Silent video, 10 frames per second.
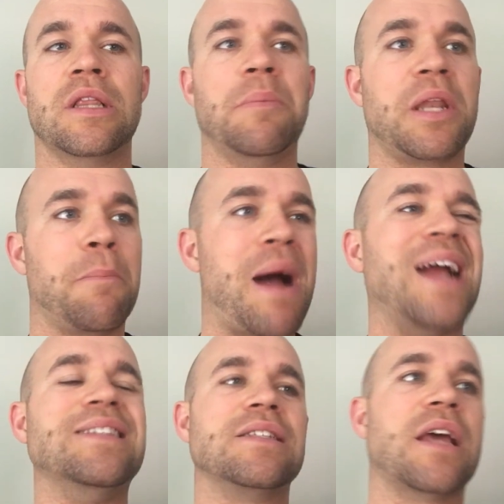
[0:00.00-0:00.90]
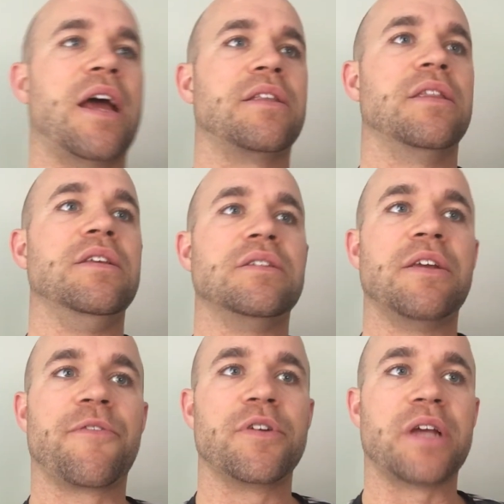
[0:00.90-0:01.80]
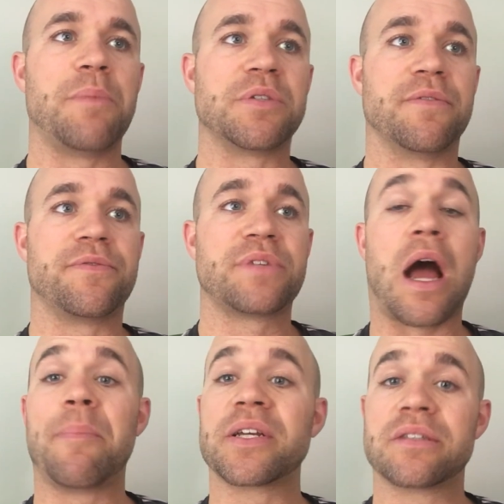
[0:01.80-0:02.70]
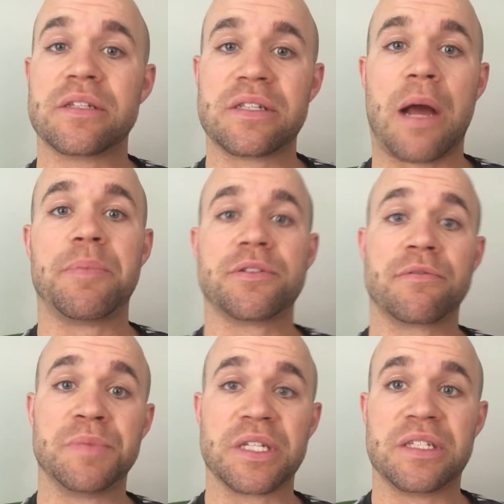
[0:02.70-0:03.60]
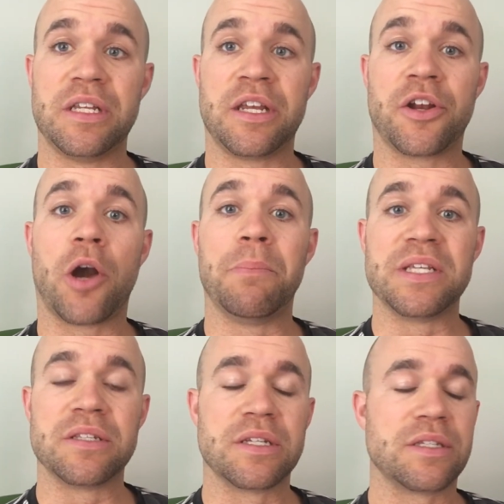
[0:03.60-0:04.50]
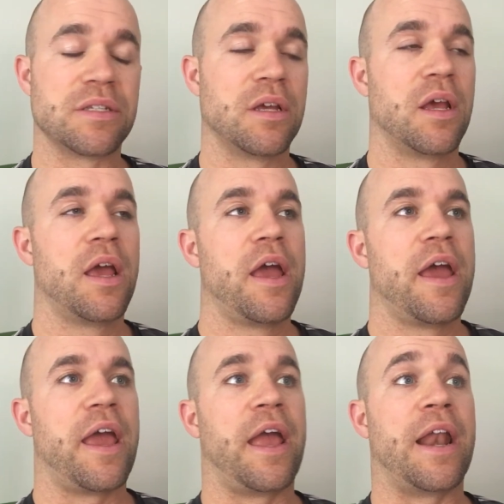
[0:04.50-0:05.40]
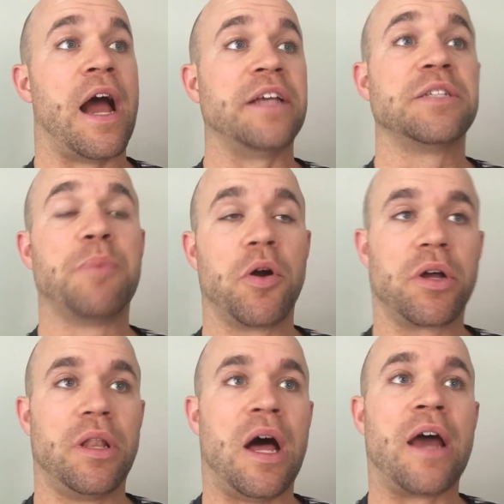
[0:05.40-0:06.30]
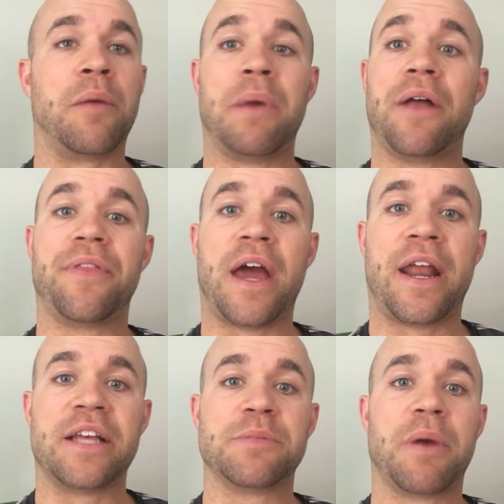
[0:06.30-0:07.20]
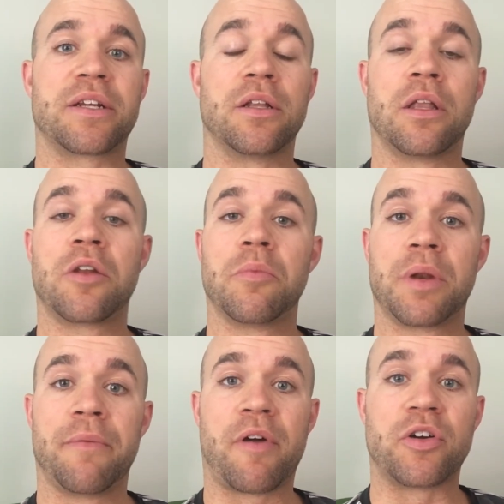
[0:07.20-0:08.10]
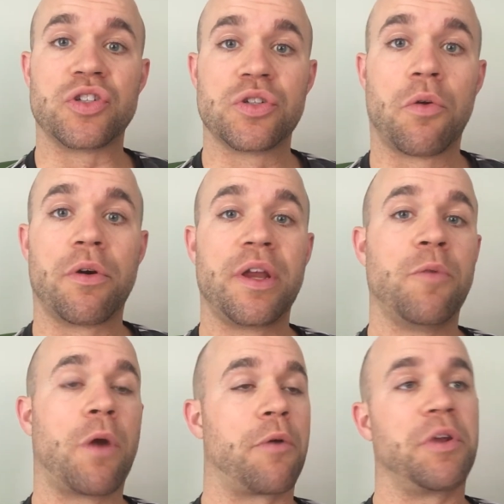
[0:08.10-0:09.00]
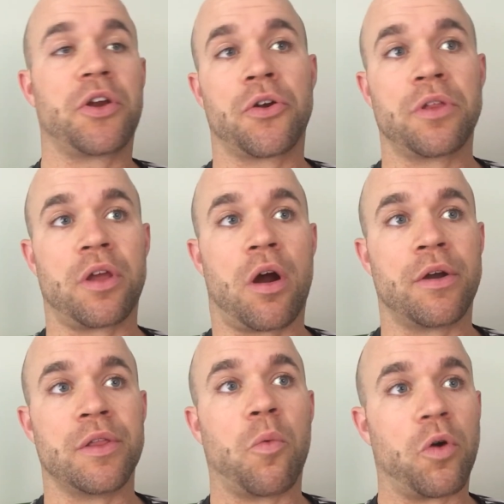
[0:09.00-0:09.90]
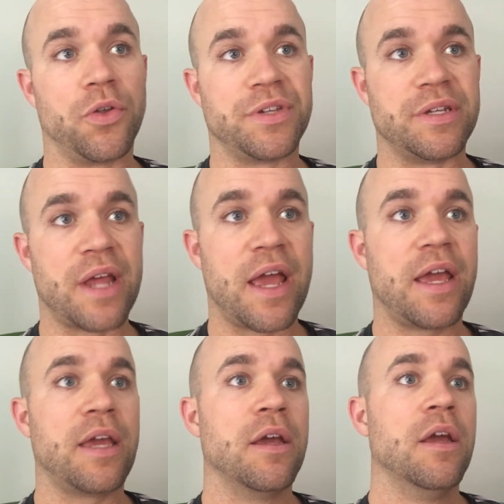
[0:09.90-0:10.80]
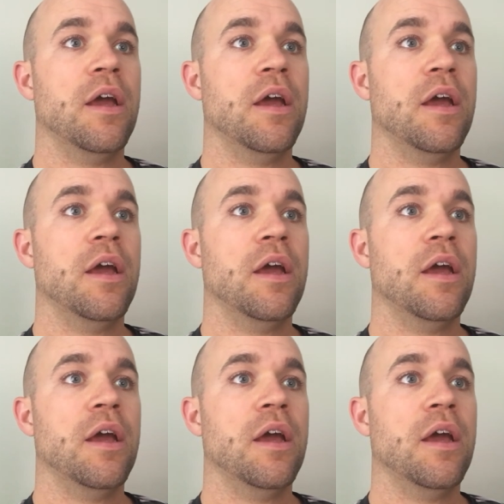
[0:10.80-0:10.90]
limiting mindset, these different types of topics that stop us from succeeding in our business. And I spoke a lot about that aspect, a little bit of our story, where we currently are in the world today,